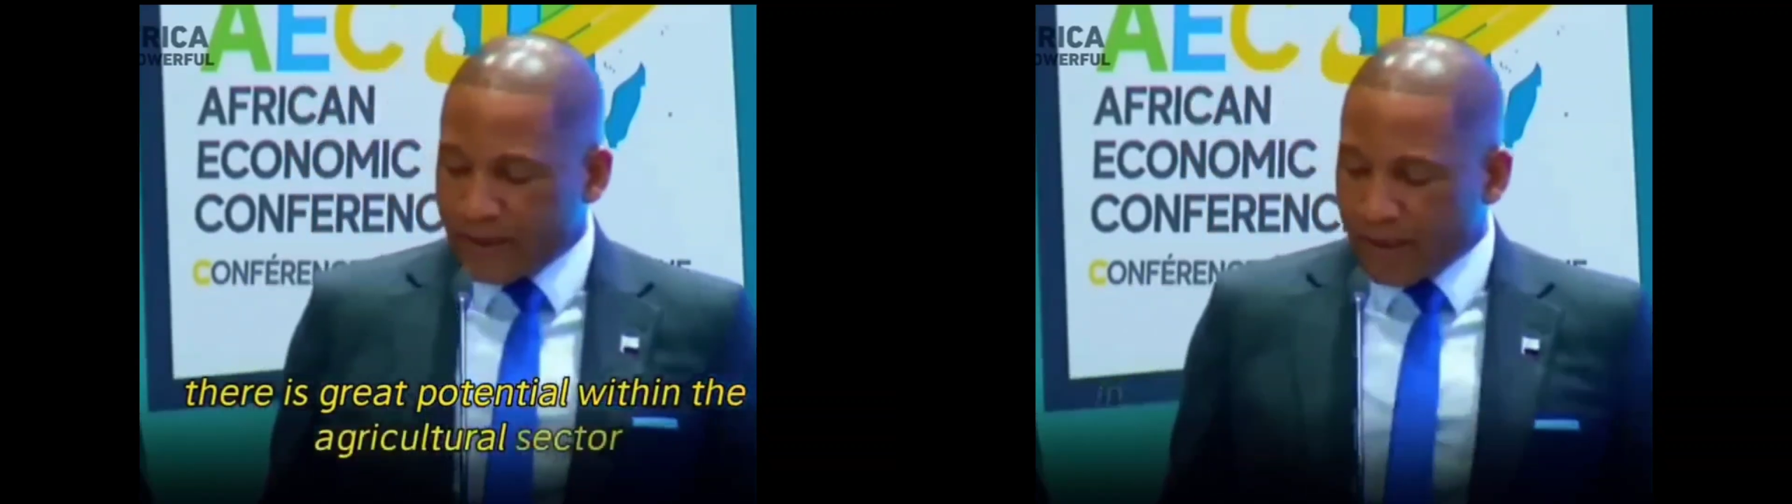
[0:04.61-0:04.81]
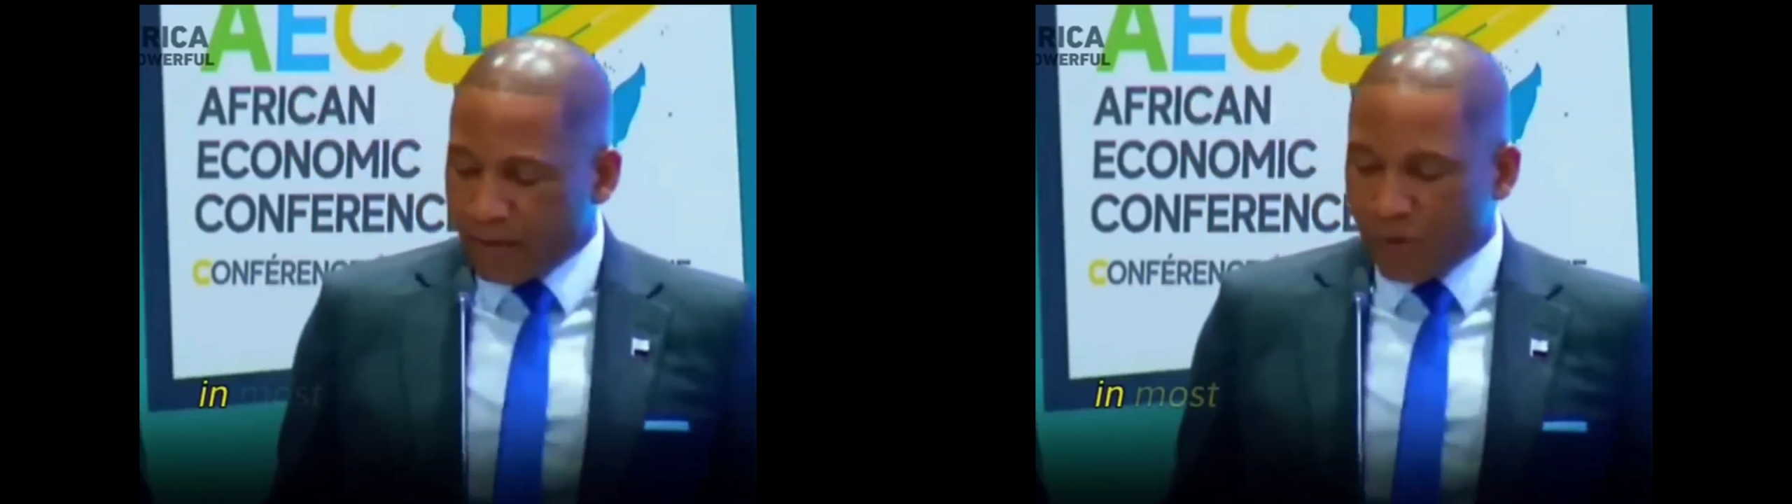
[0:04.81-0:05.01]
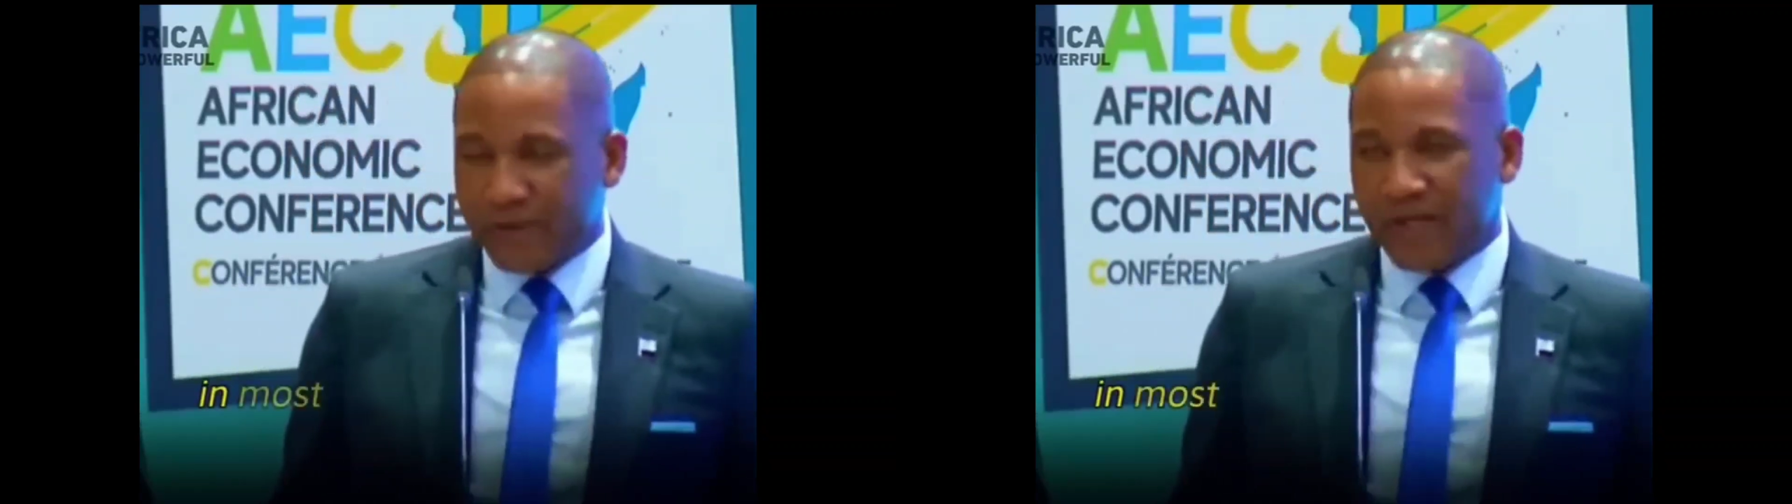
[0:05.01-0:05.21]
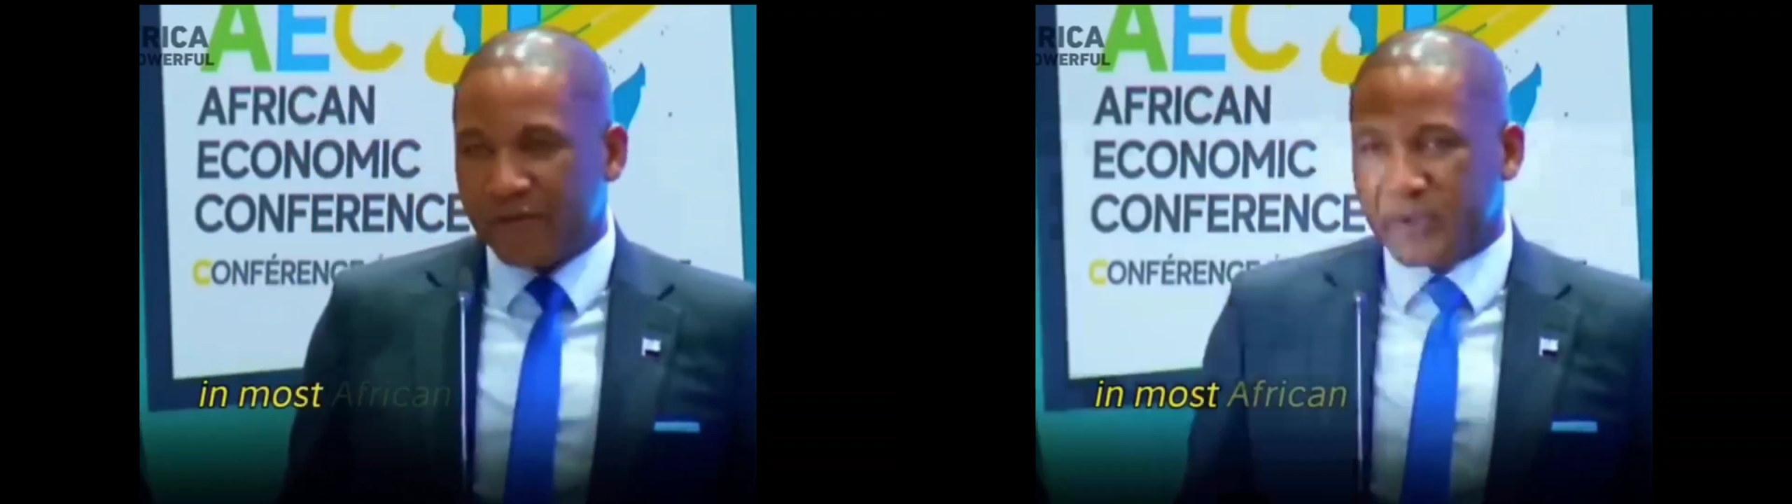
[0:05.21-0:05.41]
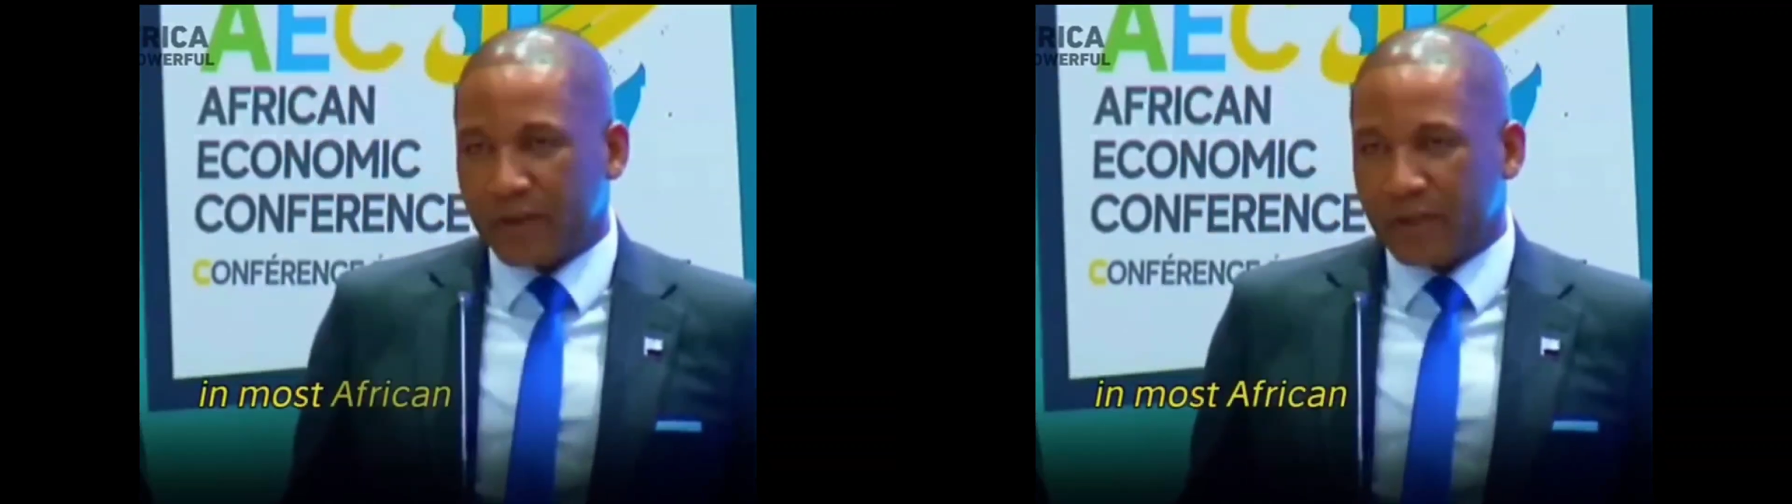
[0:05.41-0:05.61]
in most
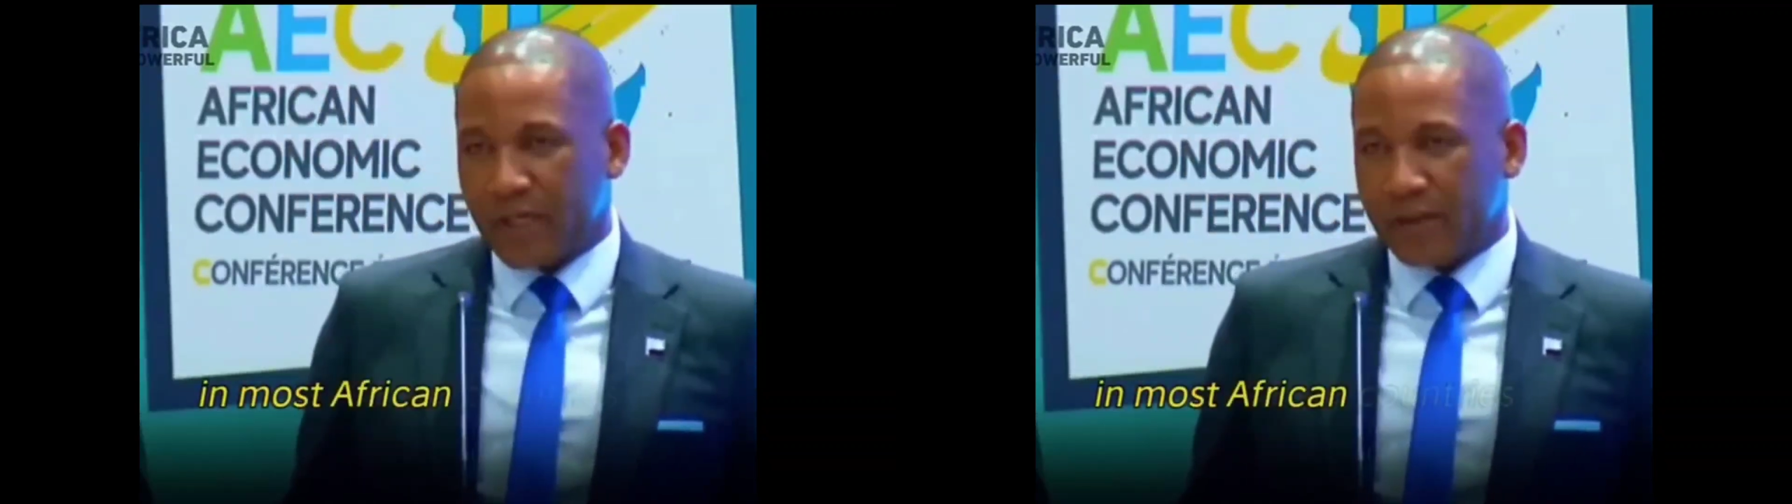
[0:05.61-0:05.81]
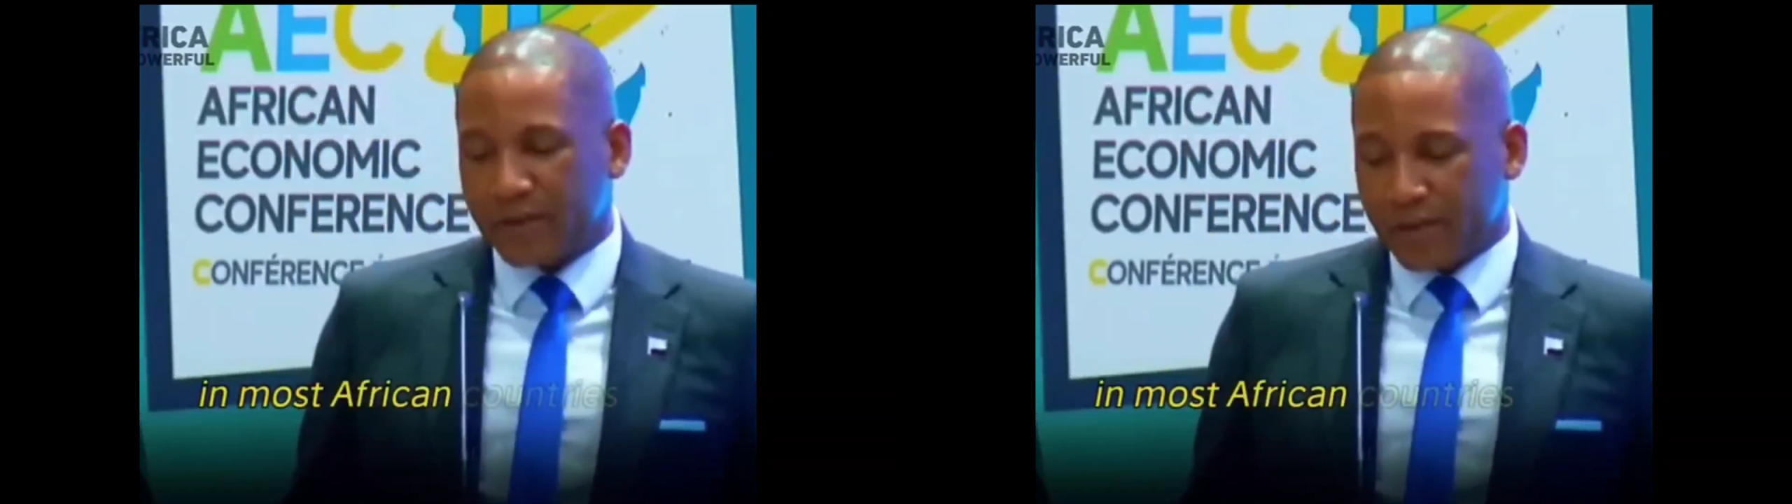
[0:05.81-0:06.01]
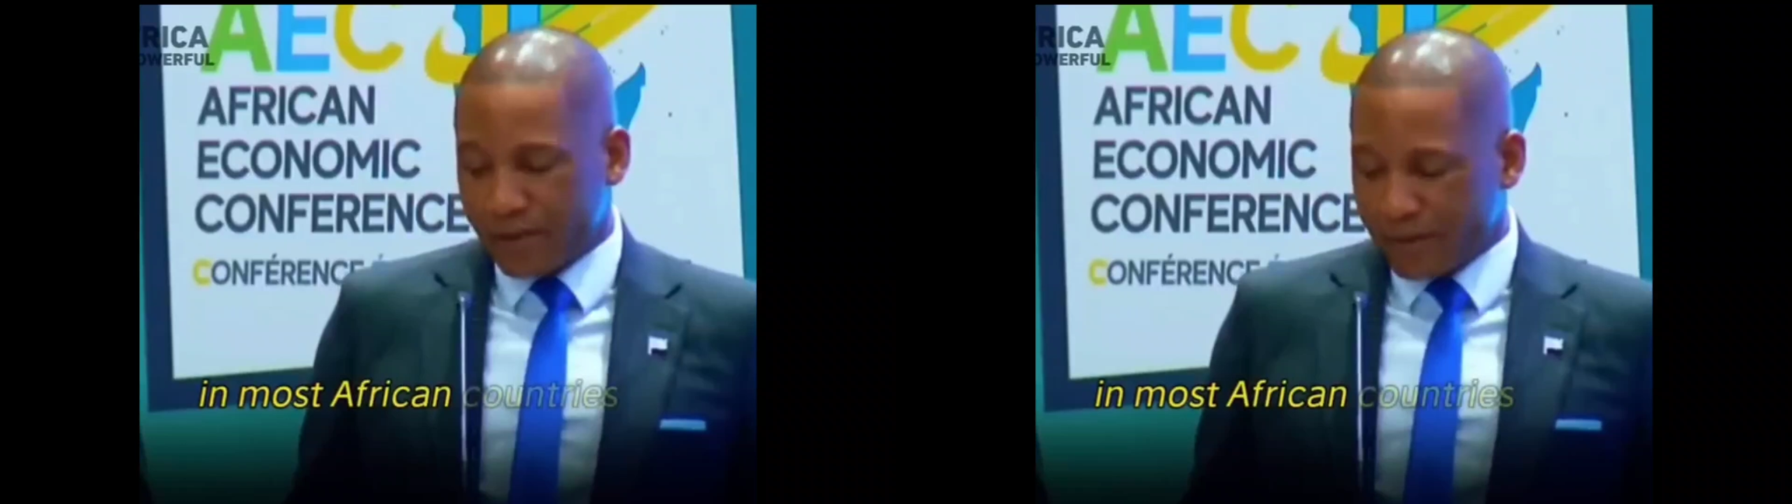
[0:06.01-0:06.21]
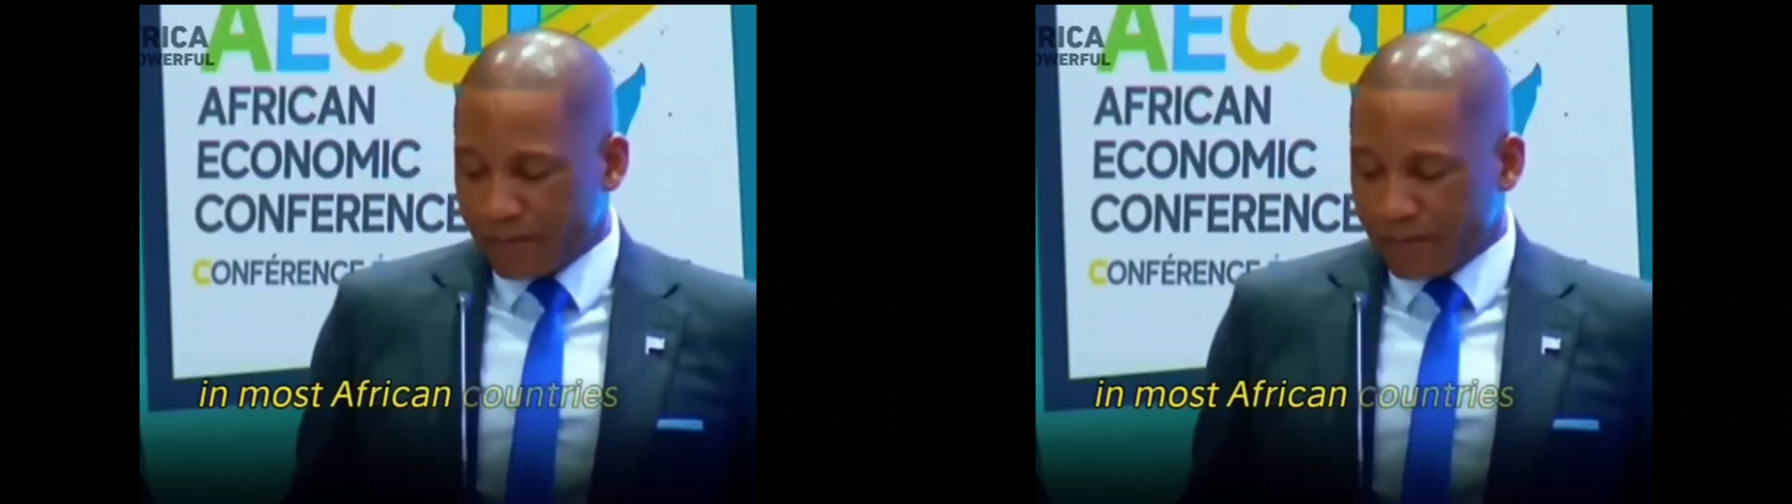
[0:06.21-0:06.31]
African countries,